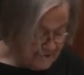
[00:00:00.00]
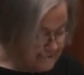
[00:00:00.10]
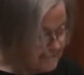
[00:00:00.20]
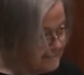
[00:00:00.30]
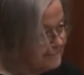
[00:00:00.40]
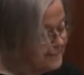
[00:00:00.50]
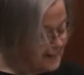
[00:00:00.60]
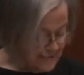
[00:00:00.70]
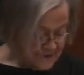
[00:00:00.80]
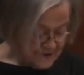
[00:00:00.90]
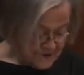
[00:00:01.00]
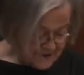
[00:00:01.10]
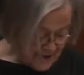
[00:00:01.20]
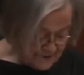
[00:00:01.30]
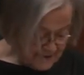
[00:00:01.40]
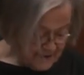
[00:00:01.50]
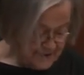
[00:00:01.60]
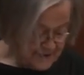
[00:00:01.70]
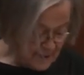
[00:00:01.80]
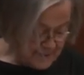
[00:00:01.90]
7, subsection
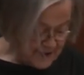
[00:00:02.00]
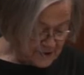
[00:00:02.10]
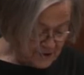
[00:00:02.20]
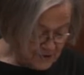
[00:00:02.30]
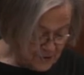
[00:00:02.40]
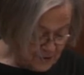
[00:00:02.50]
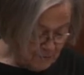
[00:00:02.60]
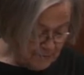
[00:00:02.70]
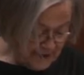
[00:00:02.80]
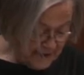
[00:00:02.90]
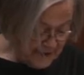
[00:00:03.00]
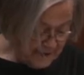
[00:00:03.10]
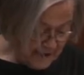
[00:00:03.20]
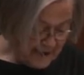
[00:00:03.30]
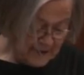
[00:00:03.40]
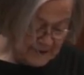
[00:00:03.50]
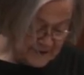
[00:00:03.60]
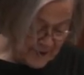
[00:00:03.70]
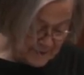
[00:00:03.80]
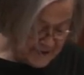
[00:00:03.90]
2b and subsection
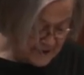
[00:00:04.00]
3,